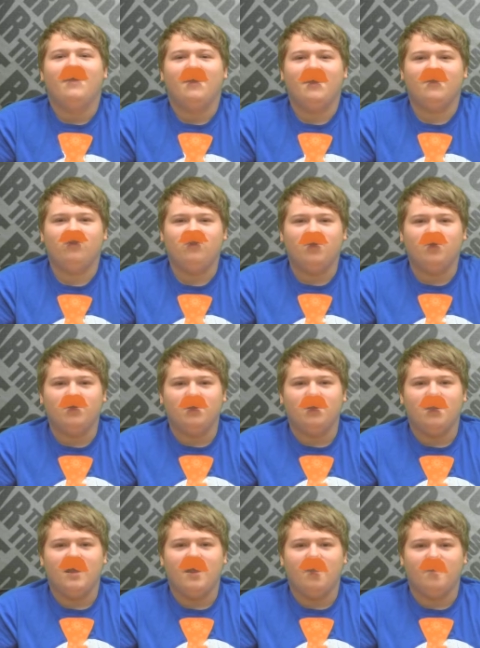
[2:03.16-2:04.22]
and if you are
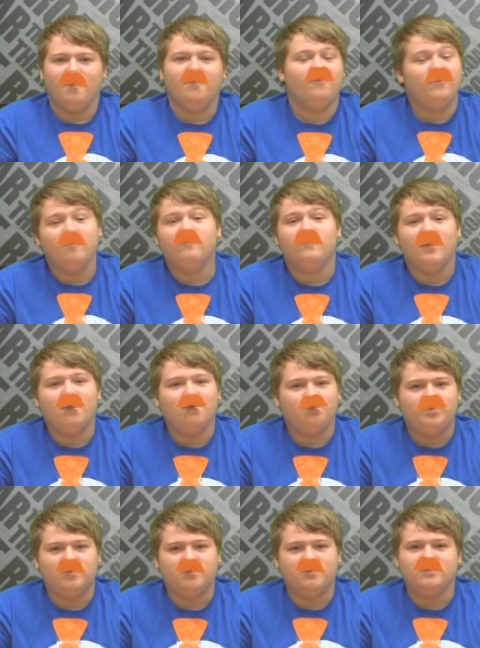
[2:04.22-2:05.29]
not if you have not
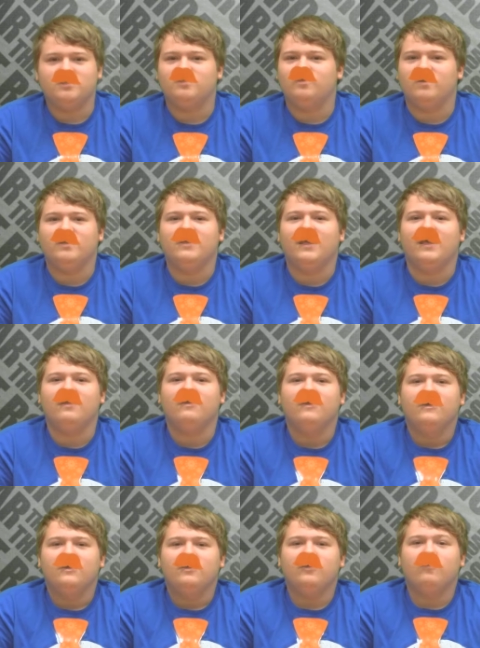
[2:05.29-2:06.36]
purchased one yet,
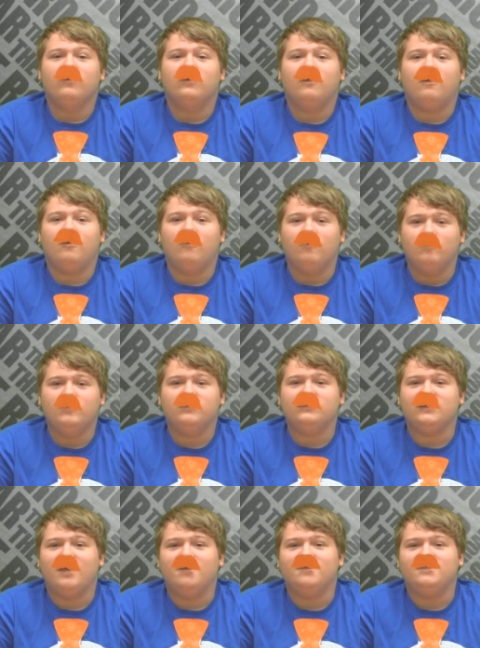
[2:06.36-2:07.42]
you are almost
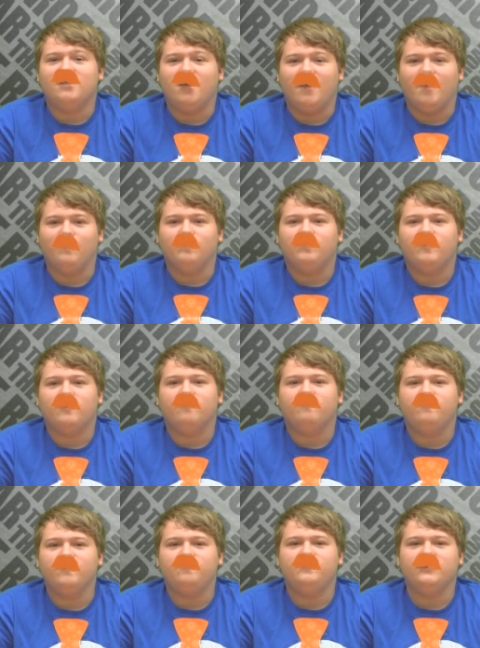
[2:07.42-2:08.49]
out of time. There are
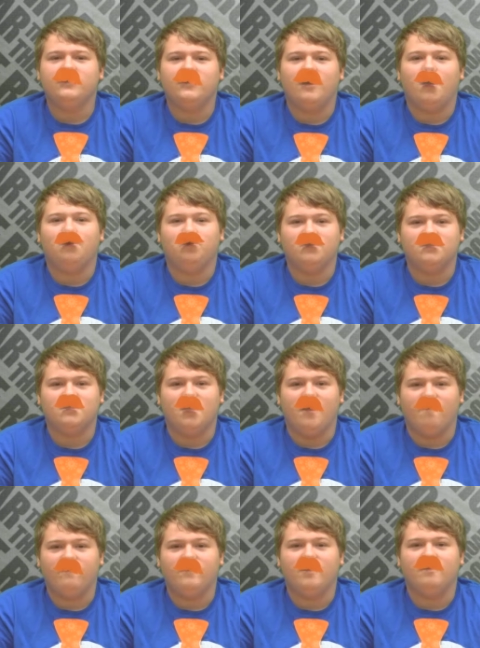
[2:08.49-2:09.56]
50 copies
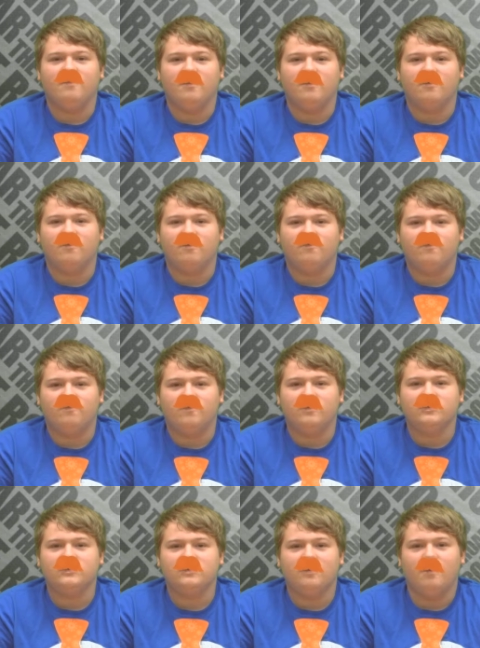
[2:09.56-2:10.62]
left, and they are
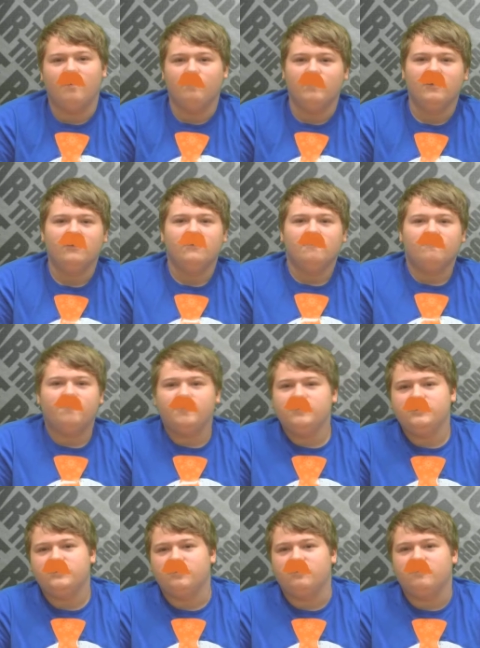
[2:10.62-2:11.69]
first come,
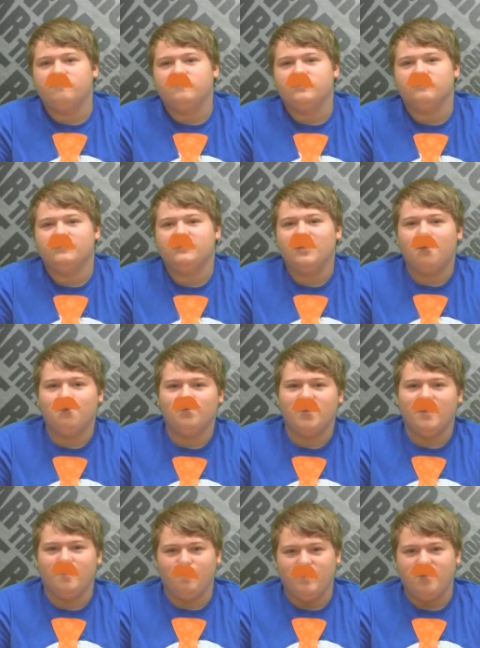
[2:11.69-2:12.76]
first serve. So stop
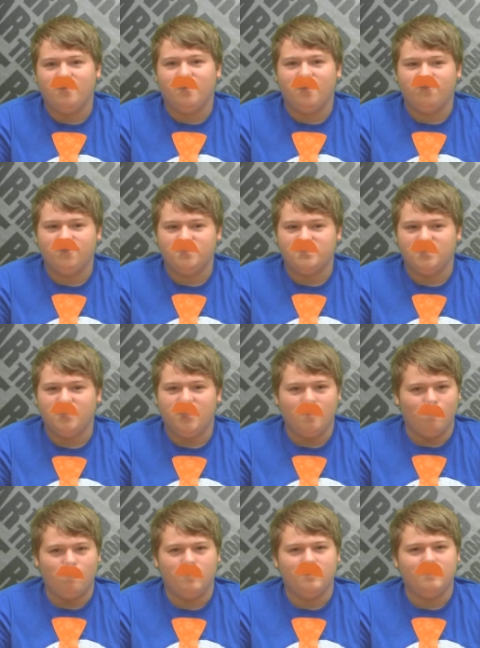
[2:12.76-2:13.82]
by the main office and get
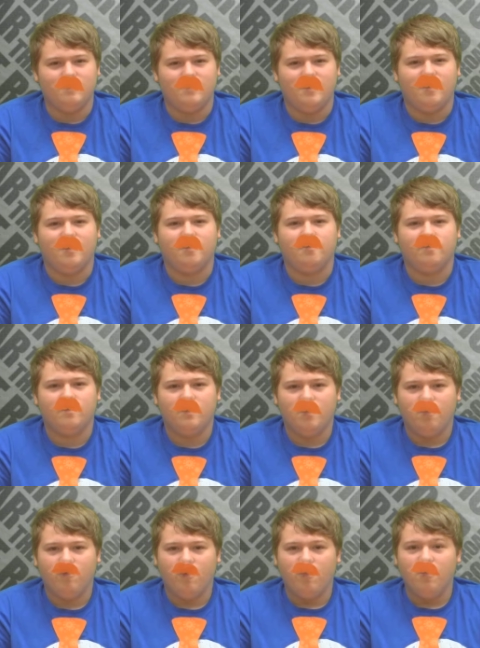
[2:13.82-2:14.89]
one today.
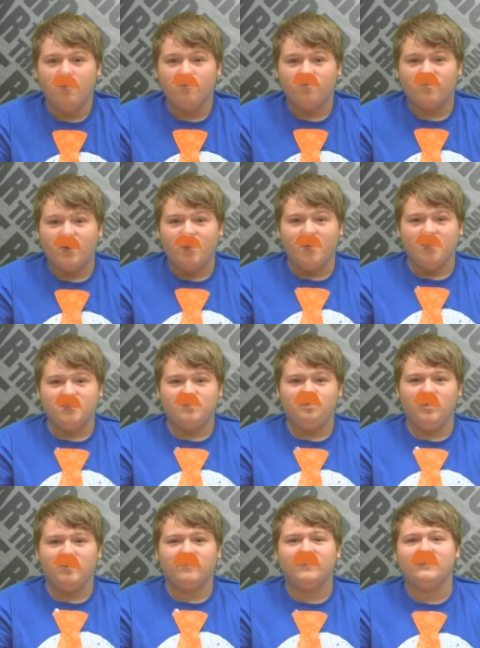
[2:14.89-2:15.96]
Friday
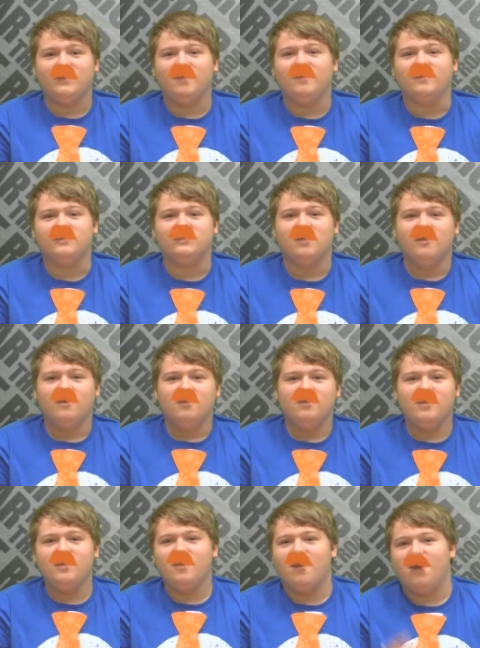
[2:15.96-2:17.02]
Spirit Day is
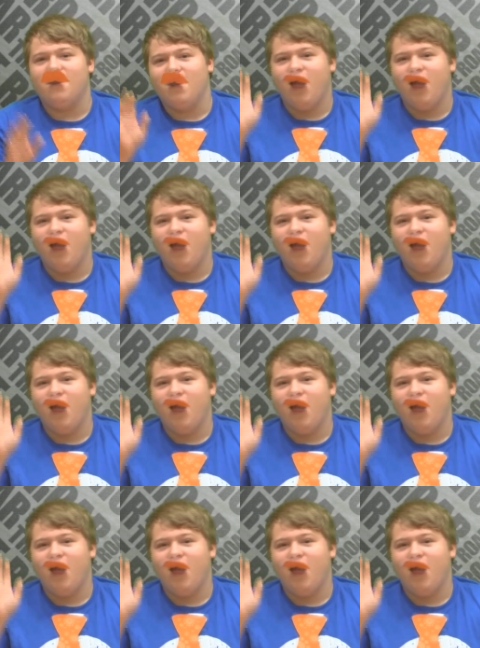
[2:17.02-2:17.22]
Neon